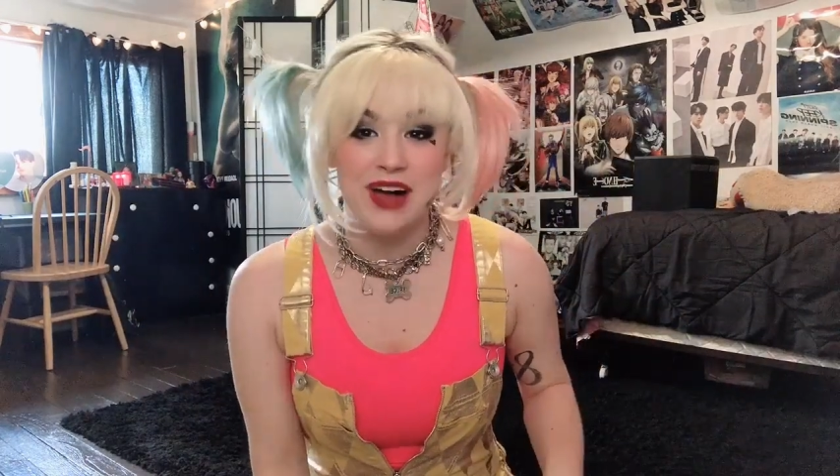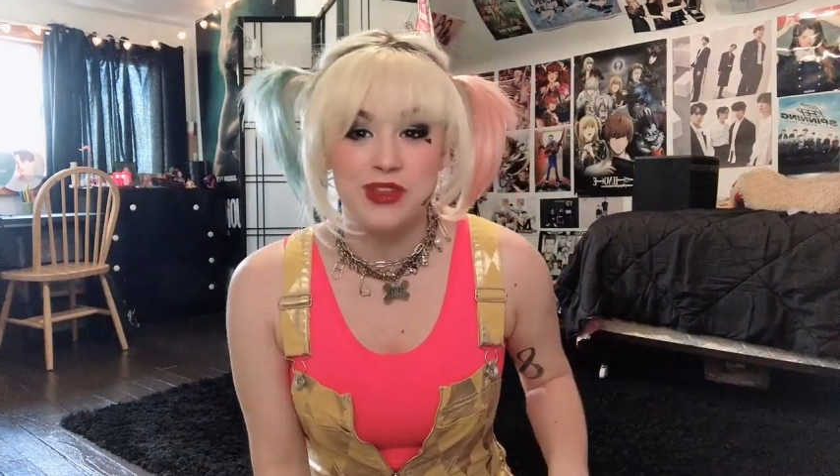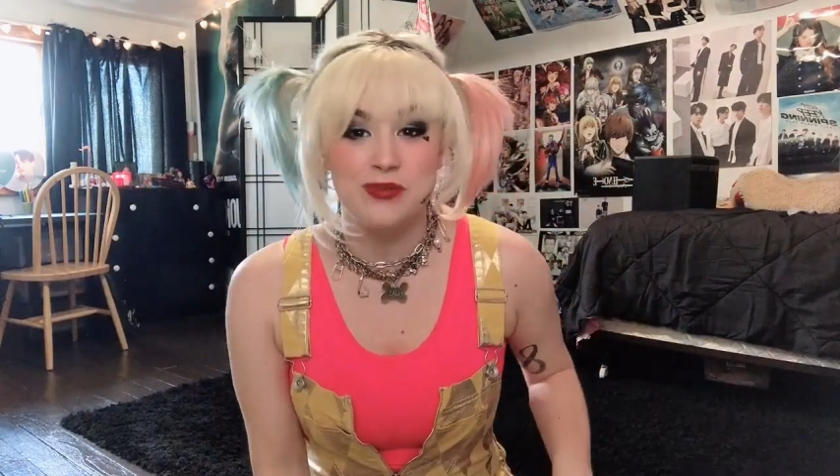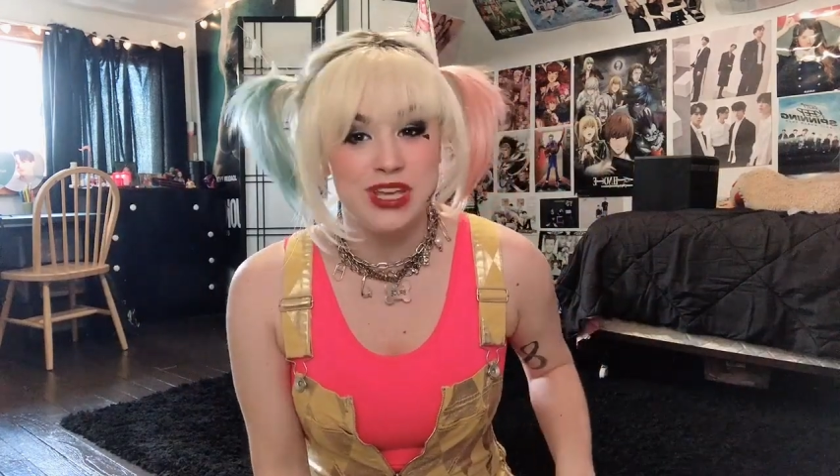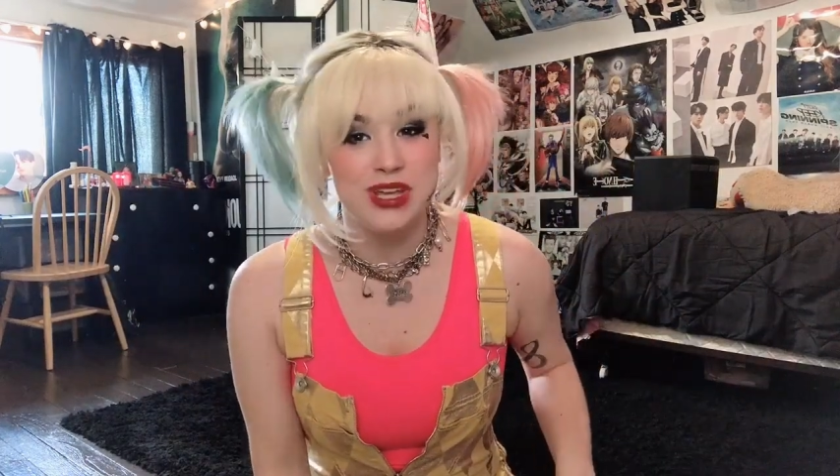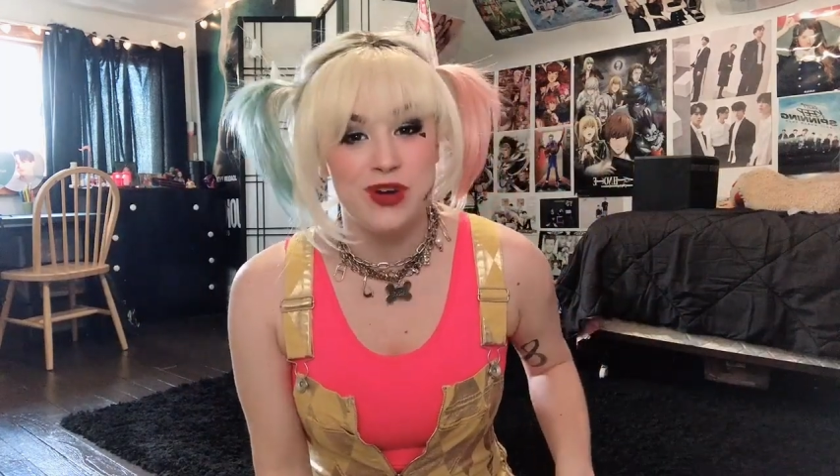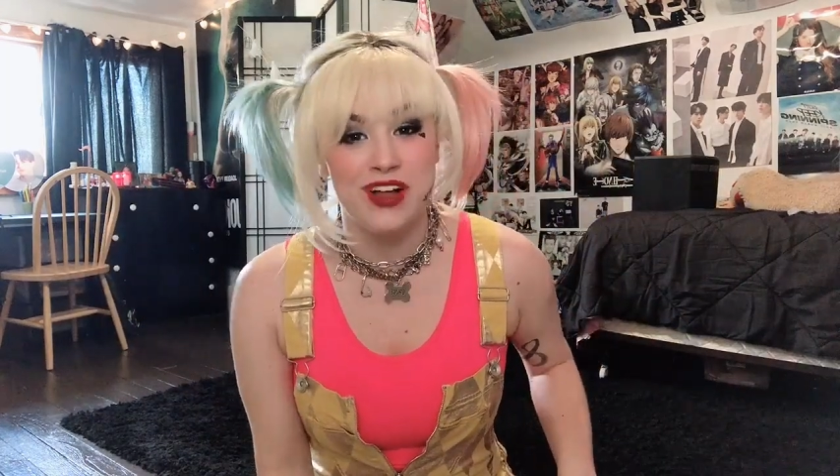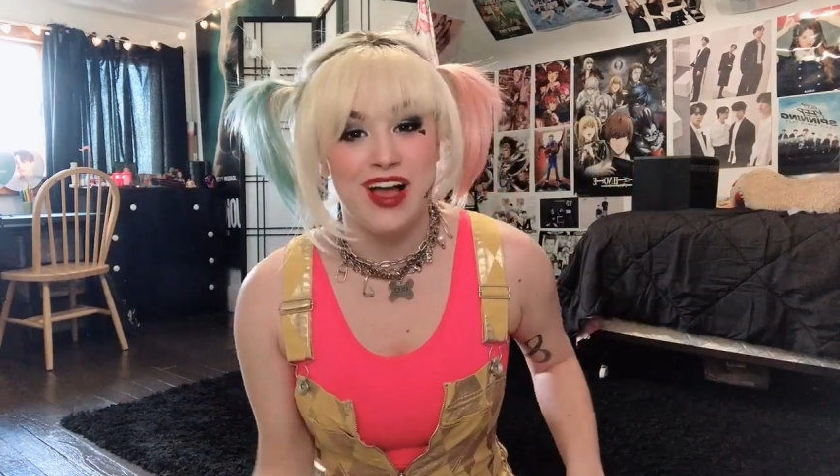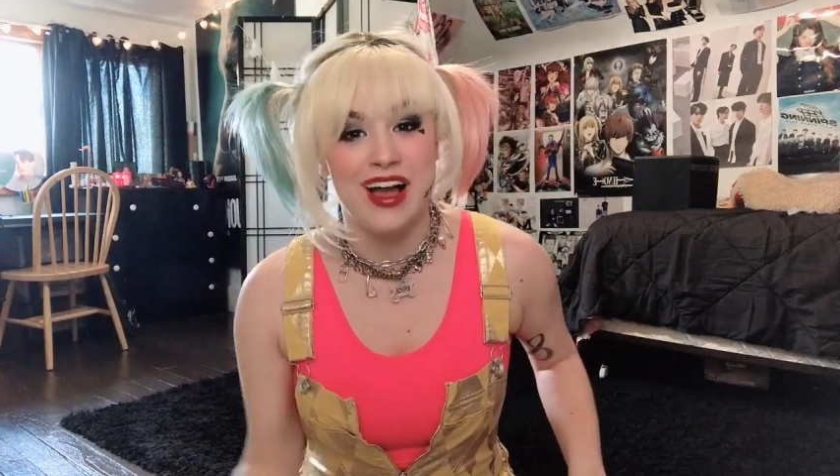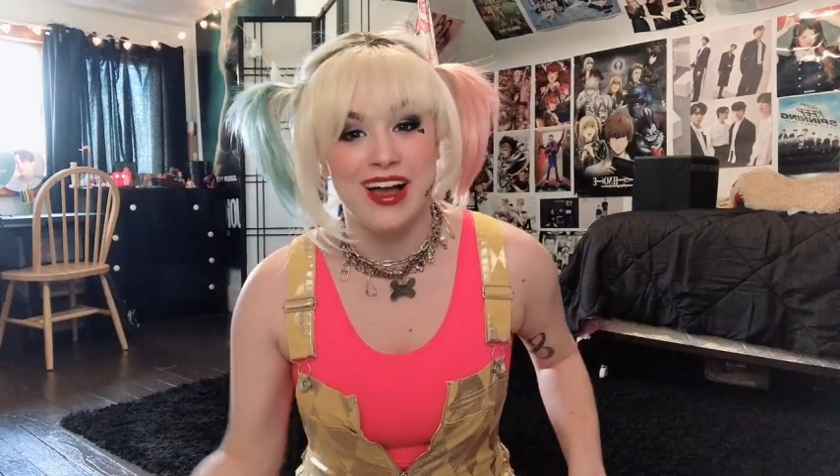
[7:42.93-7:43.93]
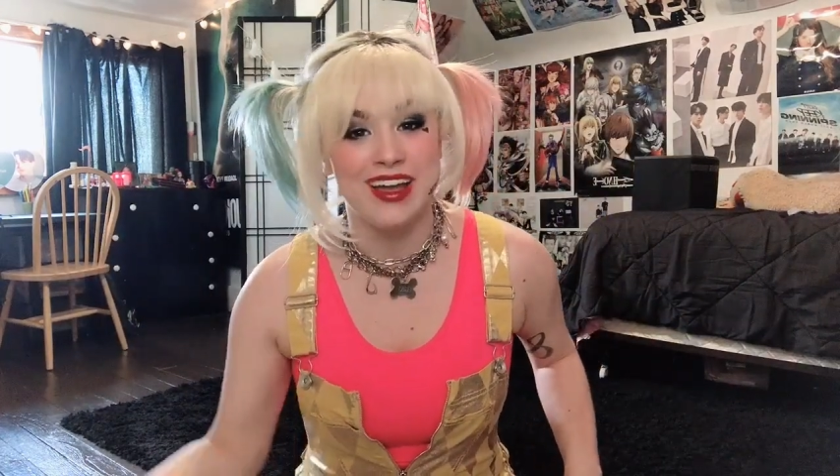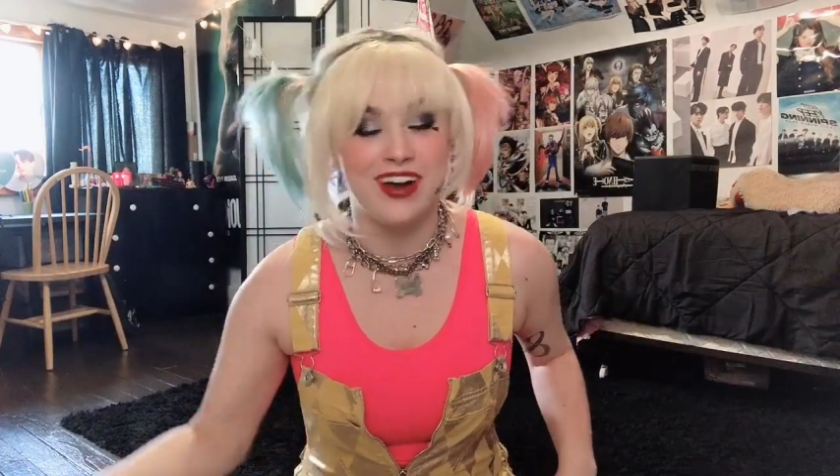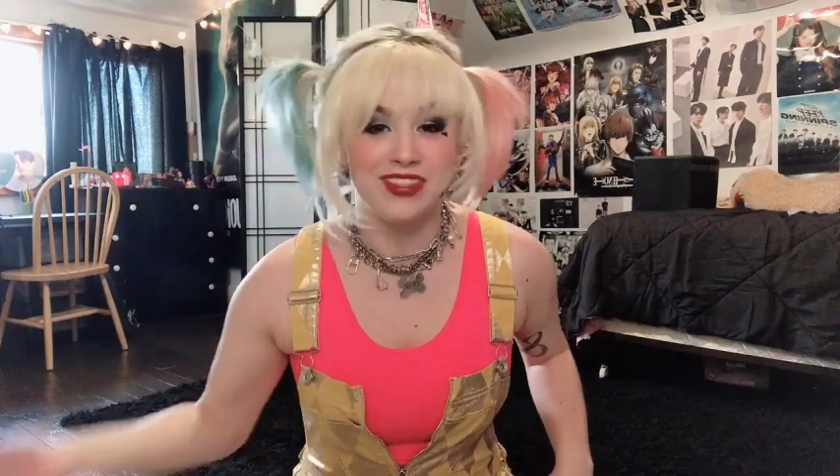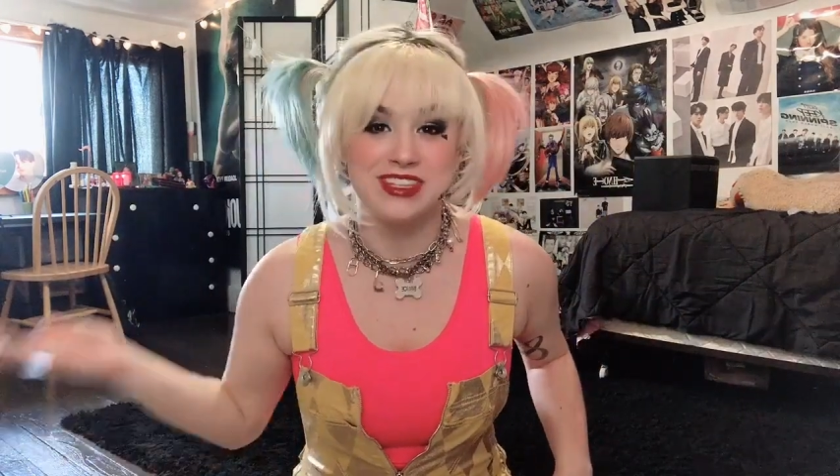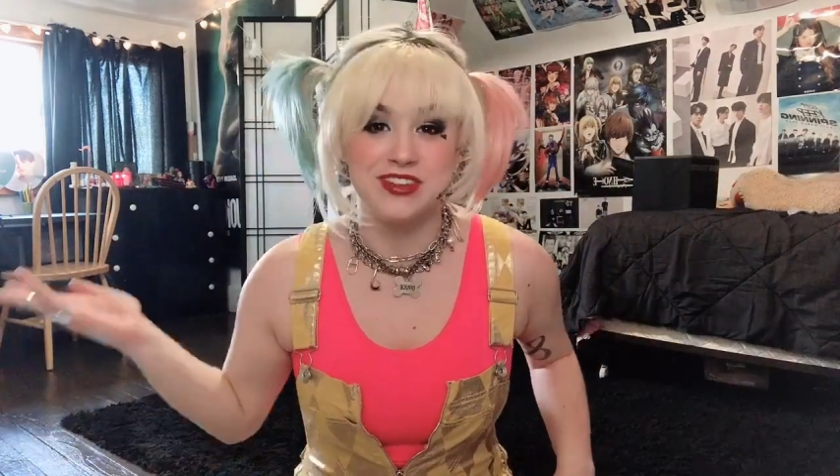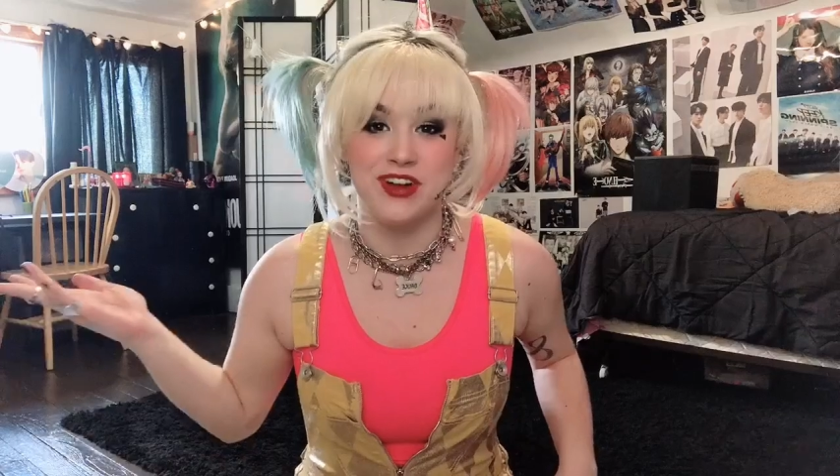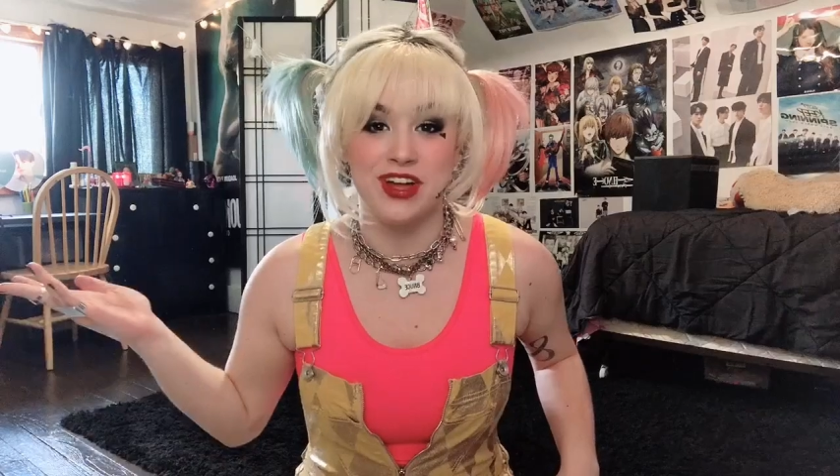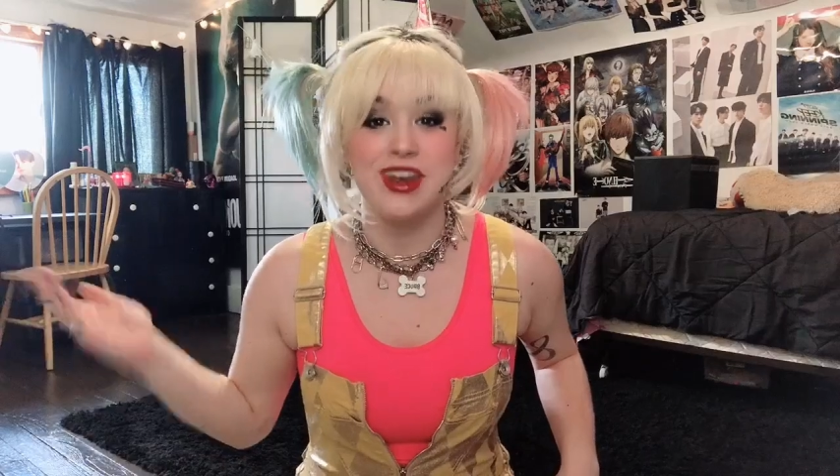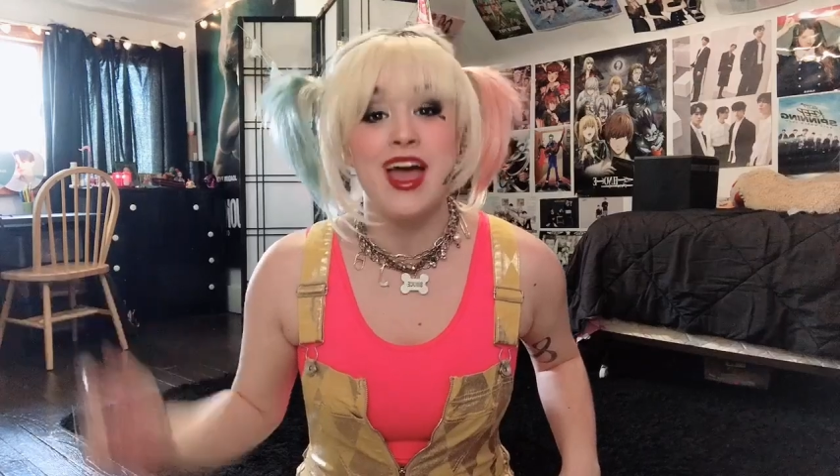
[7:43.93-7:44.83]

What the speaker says: with me while I got this on,